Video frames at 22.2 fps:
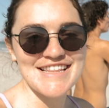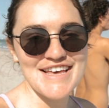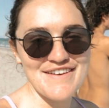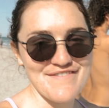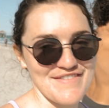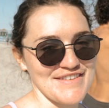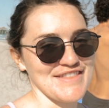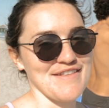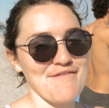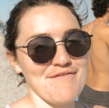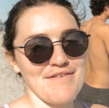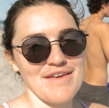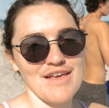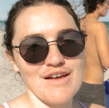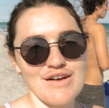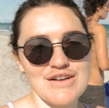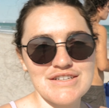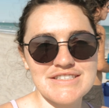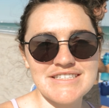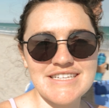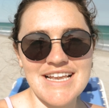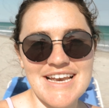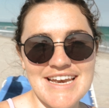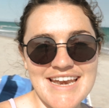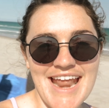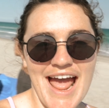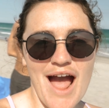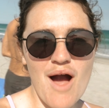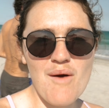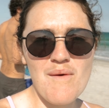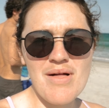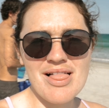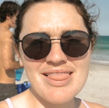Liv in the field.
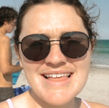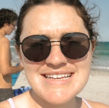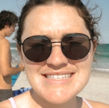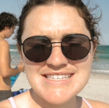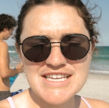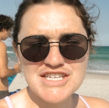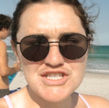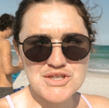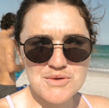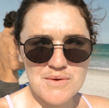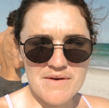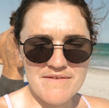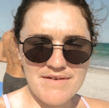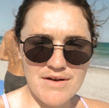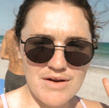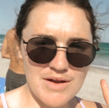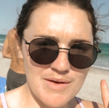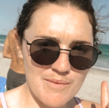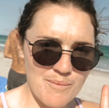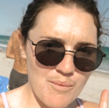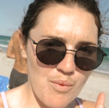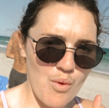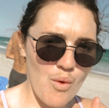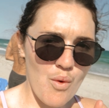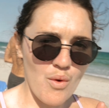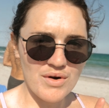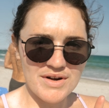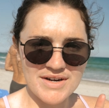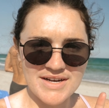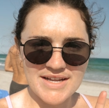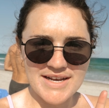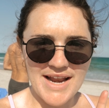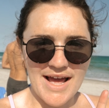Now, let's get to a very
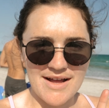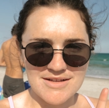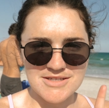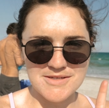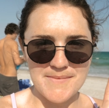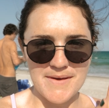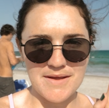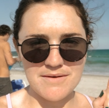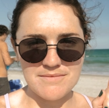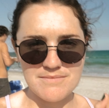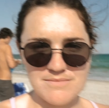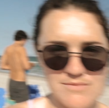important announcement.